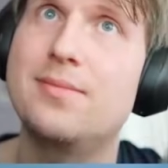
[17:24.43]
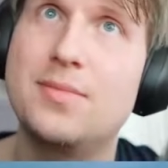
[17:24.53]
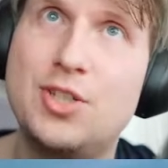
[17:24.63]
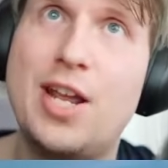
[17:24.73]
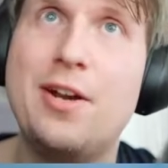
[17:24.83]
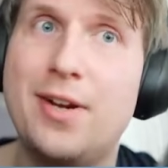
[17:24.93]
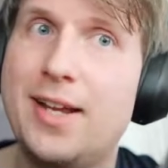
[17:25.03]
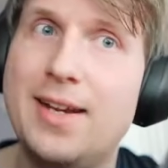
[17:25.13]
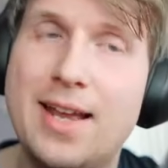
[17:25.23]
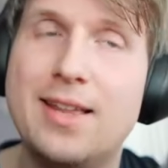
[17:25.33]

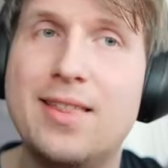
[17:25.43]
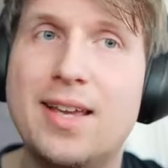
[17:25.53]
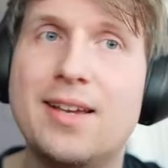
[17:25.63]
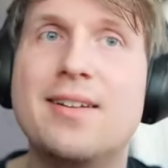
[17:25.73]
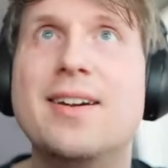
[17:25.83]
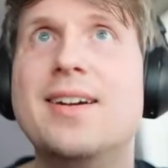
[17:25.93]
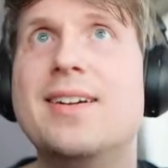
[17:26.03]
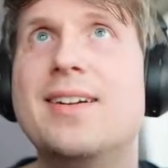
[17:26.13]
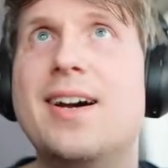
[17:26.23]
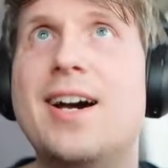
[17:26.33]
generate anything
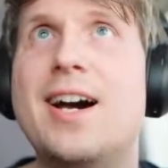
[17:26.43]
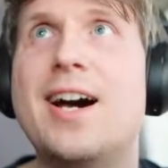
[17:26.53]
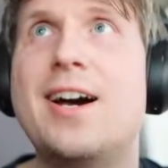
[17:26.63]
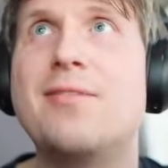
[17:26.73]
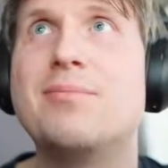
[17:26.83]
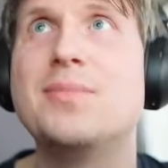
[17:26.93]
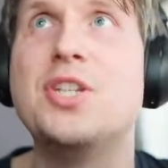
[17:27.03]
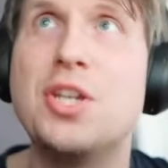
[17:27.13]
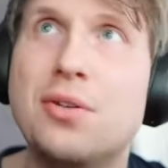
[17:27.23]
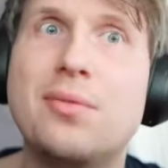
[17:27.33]

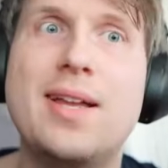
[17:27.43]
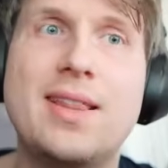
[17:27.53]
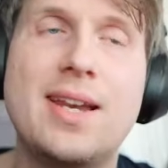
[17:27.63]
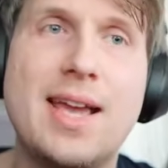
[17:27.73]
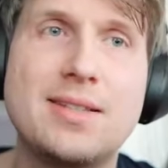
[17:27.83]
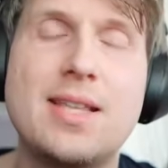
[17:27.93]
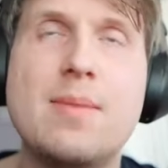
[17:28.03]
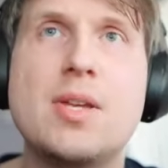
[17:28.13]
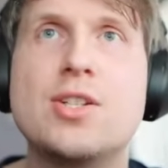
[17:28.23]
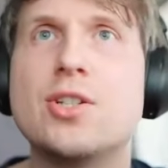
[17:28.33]
new in the next
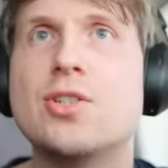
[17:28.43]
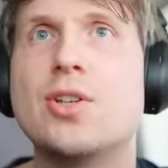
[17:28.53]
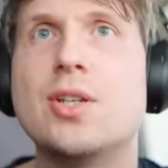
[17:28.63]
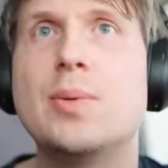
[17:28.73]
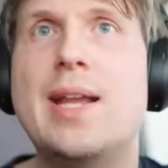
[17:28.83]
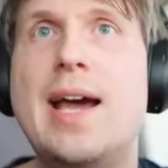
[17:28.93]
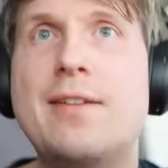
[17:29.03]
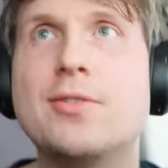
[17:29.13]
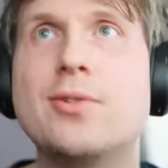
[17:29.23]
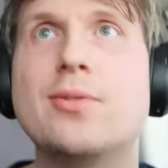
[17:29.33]
image. So you would
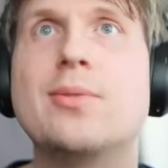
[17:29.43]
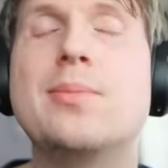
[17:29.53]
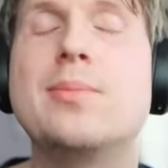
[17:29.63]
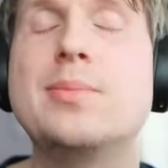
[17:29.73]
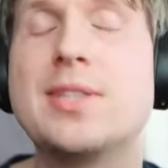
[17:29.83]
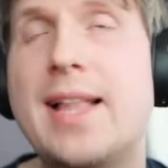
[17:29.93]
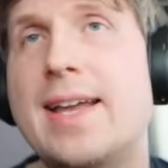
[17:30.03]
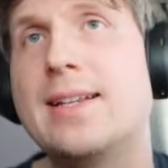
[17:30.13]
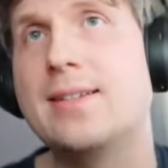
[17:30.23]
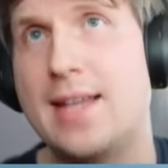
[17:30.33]
have to
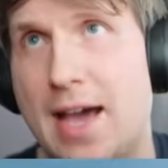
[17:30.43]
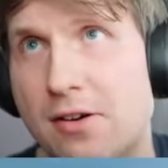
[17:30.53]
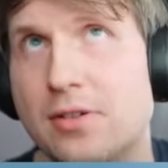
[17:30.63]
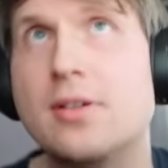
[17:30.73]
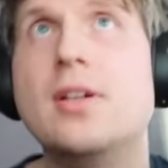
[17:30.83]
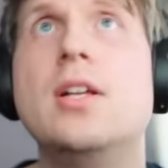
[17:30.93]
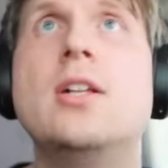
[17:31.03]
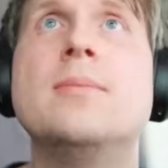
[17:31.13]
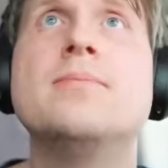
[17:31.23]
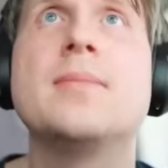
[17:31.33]
slide it down.
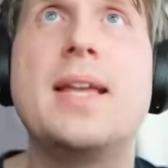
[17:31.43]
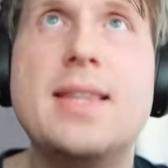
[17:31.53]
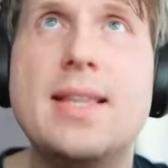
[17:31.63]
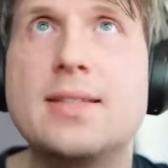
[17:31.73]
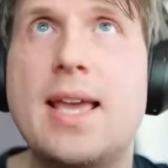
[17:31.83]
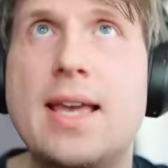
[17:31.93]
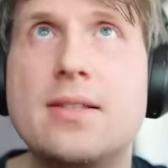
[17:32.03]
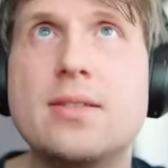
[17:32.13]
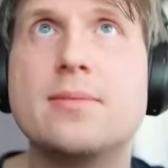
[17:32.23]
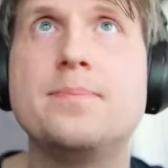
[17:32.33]
In this
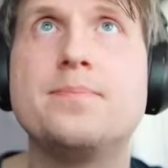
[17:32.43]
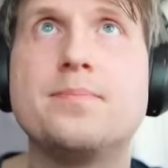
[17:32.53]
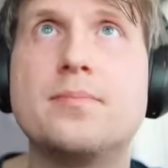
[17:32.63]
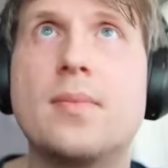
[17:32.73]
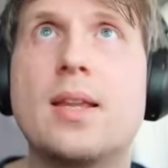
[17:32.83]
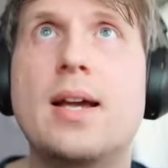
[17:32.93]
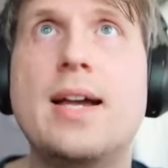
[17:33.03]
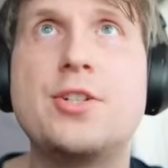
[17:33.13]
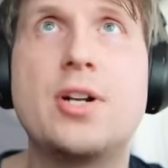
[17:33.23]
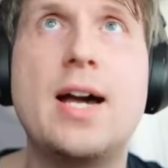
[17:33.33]
case,
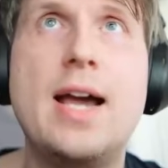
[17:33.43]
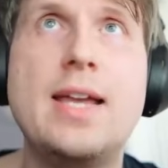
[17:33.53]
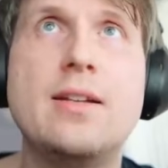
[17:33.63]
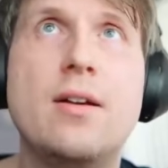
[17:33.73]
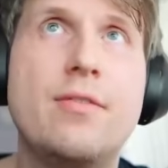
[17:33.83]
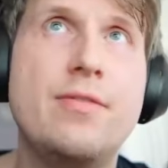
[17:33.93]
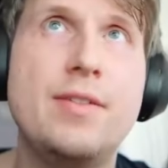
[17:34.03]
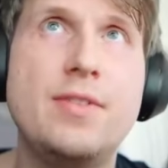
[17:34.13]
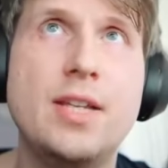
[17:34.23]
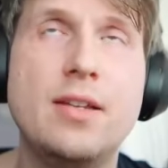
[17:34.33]
I tried
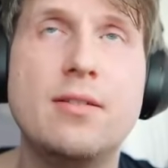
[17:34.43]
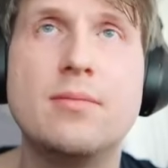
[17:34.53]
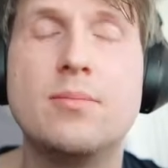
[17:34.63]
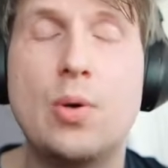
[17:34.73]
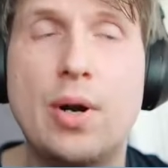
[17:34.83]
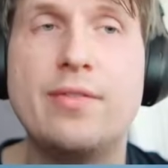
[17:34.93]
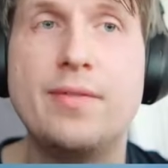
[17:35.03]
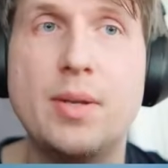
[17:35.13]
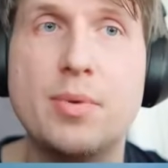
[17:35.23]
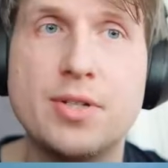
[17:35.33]
50 or
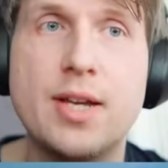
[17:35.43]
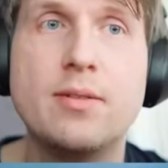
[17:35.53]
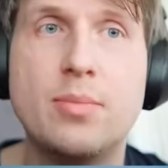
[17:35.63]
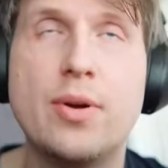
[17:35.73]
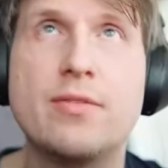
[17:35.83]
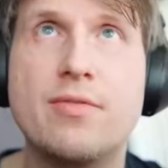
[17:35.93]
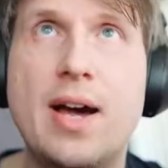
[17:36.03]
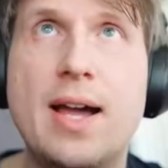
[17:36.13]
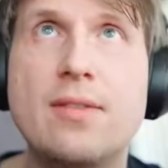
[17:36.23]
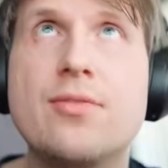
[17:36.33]
50%,
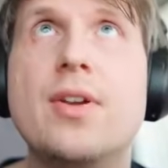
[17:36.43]
0.5,